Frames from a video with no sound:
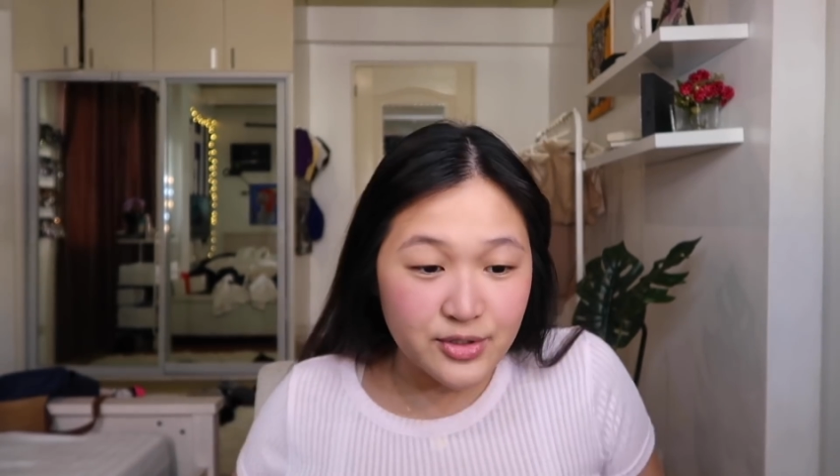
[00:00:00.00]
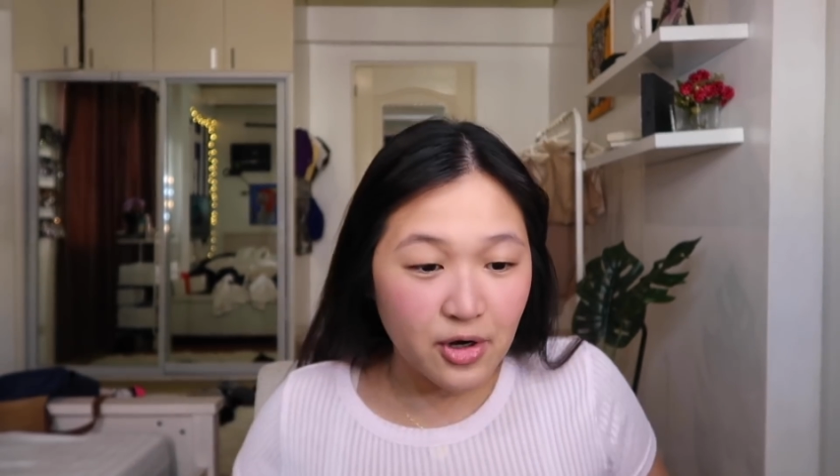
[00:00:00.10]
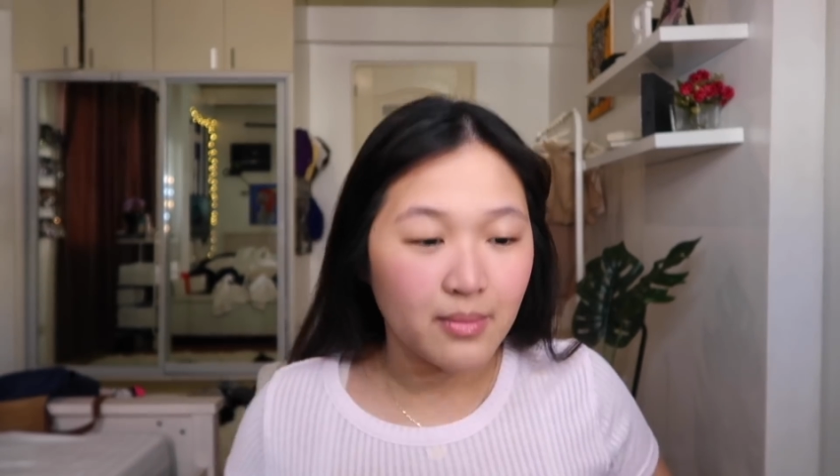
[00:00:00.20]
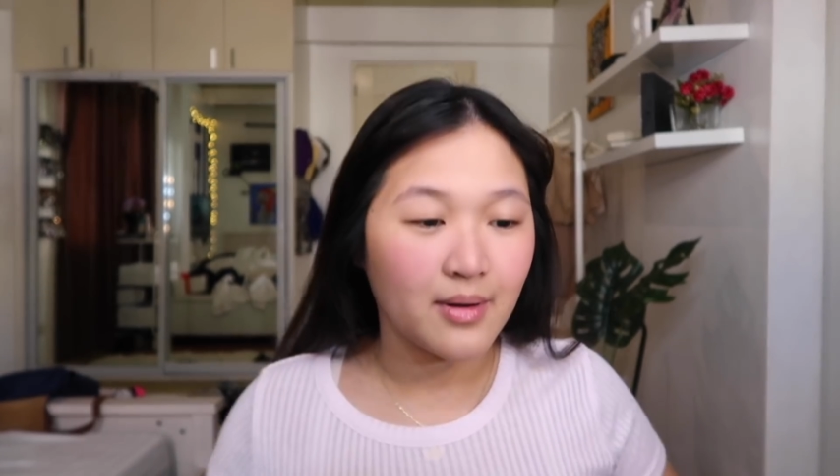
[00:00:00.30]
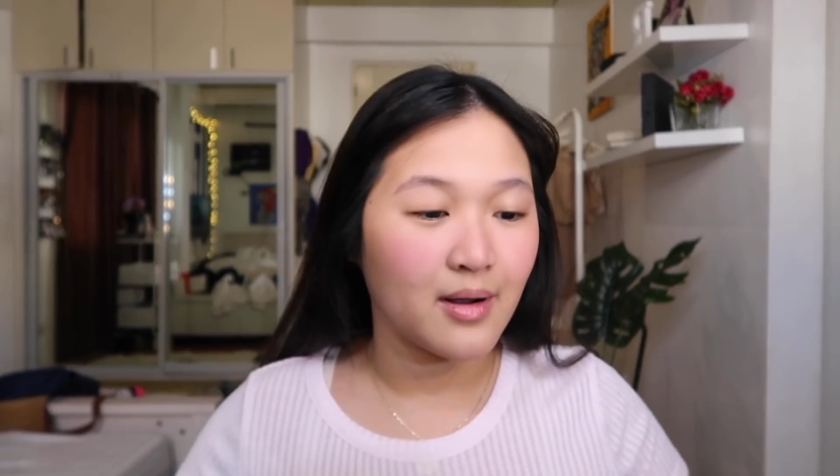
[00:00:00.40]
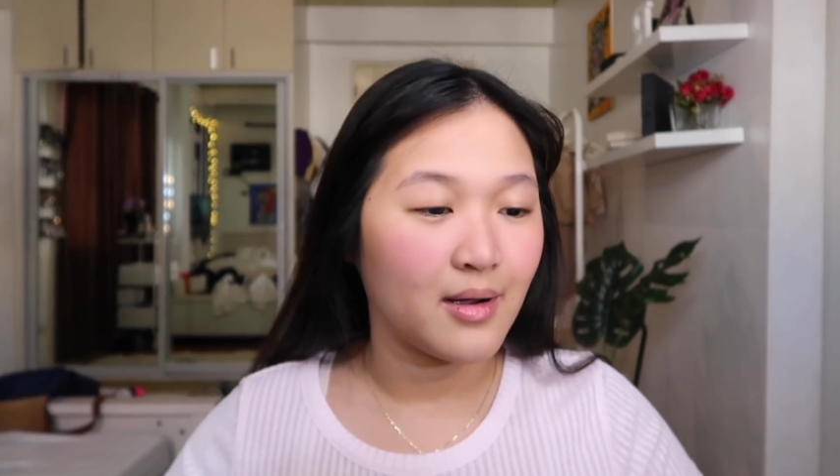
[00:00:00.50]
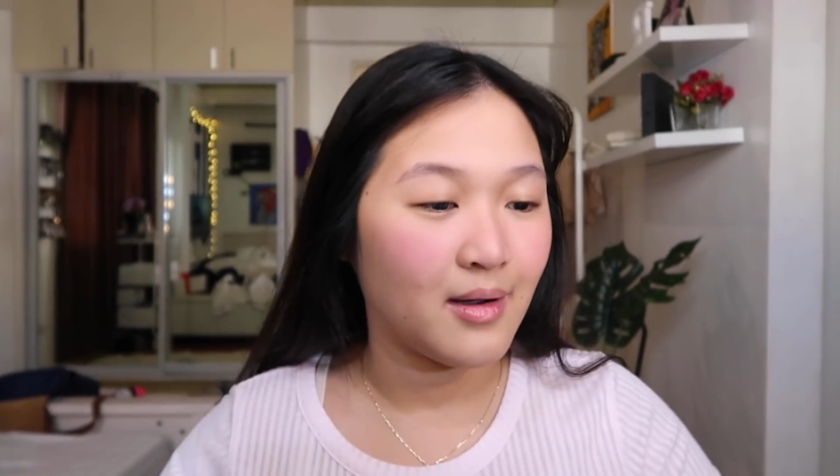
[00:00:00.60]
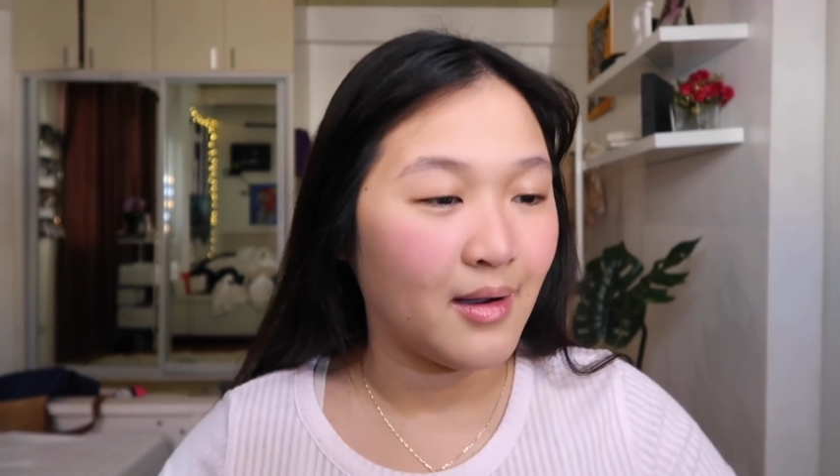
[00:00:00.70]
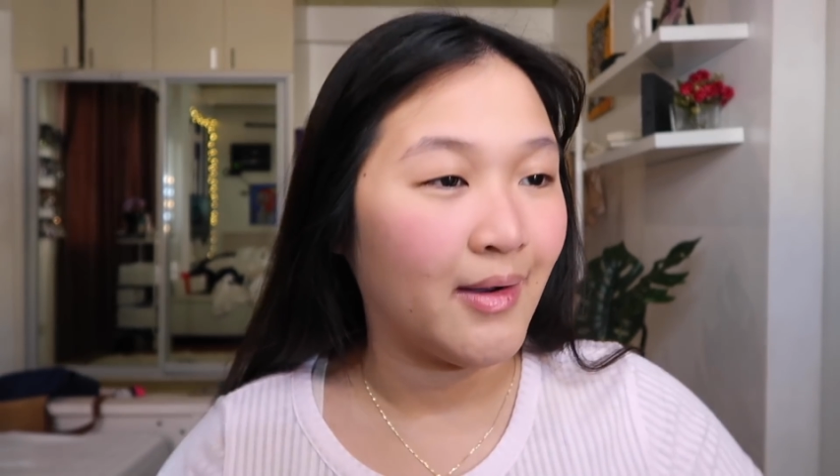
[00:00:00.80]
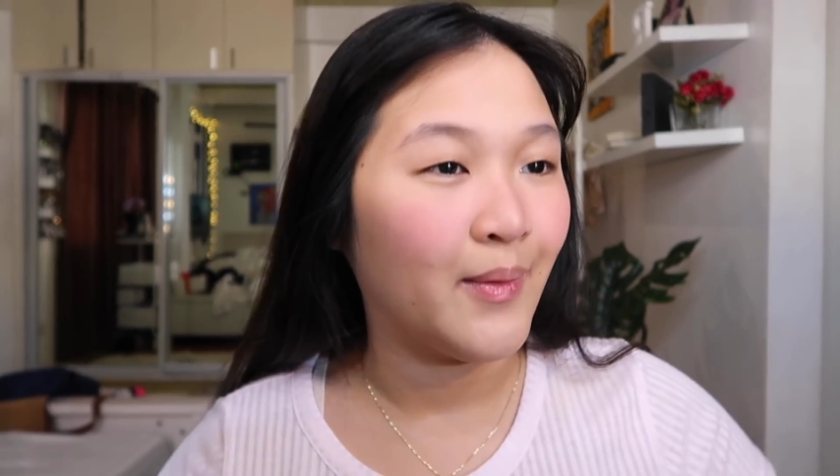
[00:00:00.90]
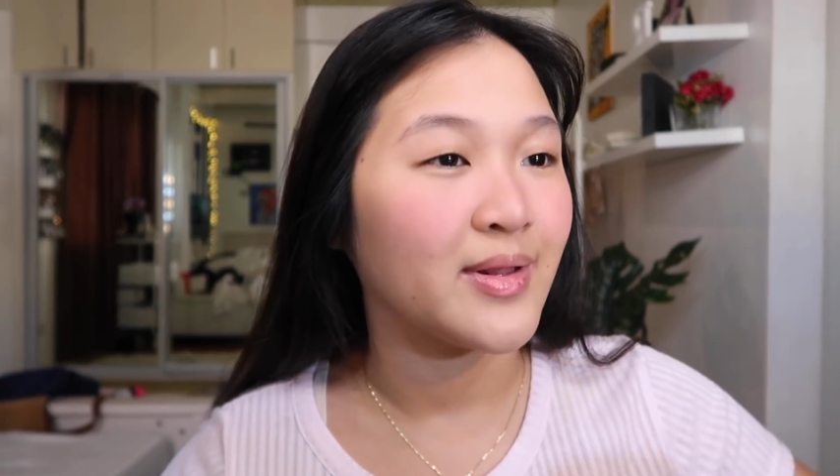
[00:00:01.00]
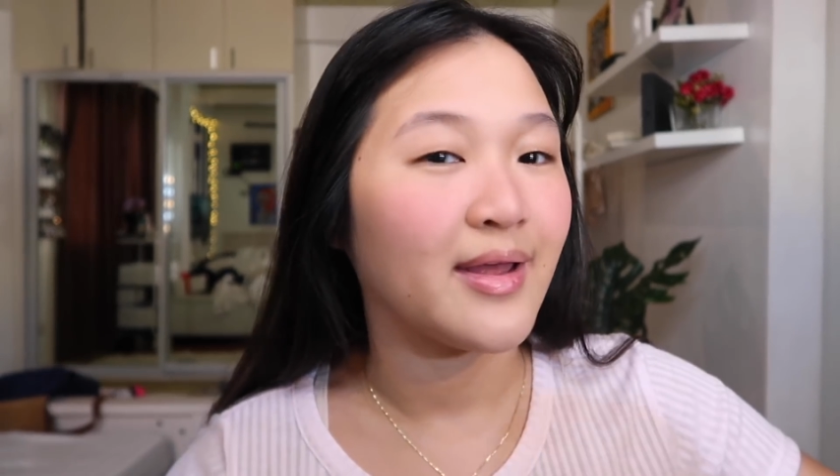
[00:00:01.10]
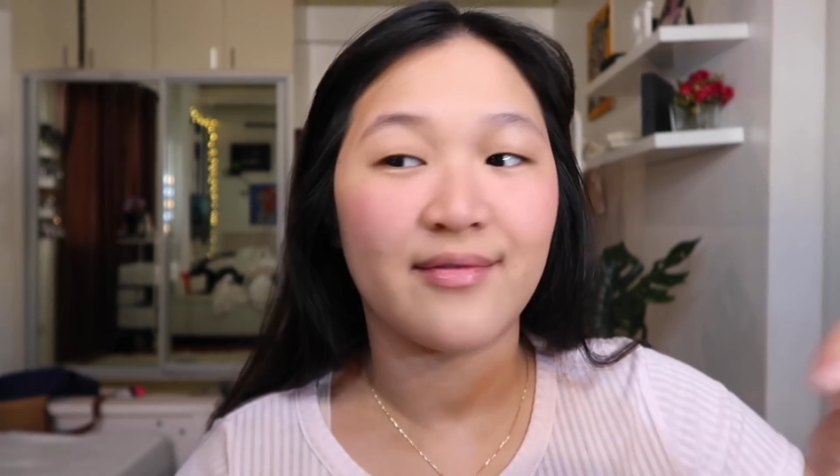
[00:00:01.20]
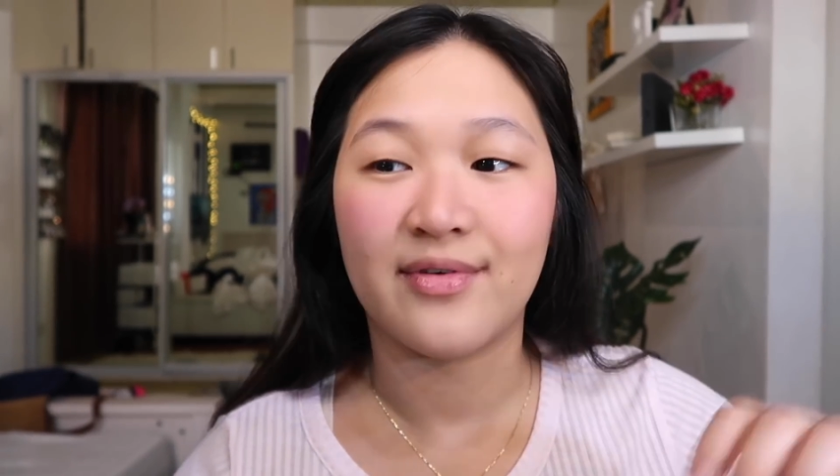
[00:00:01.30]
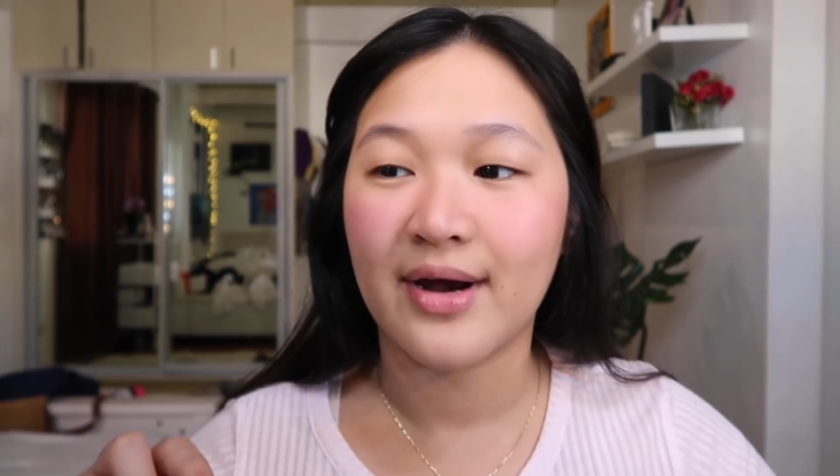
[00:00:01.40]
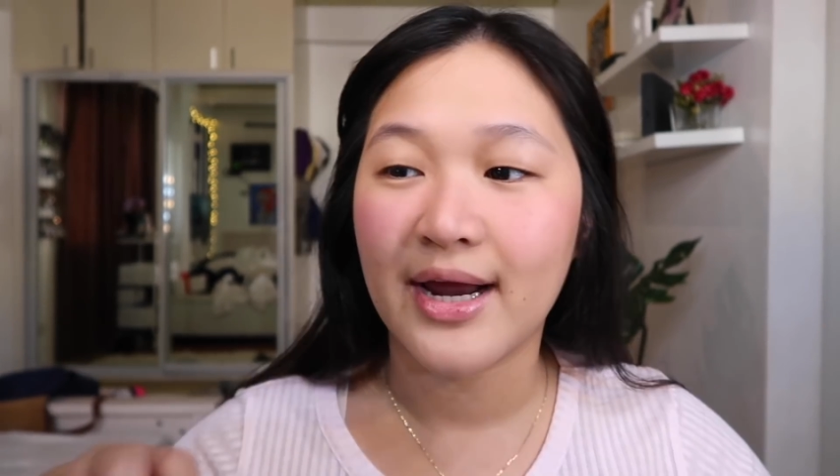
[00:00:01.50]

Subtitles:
sobrang whatever.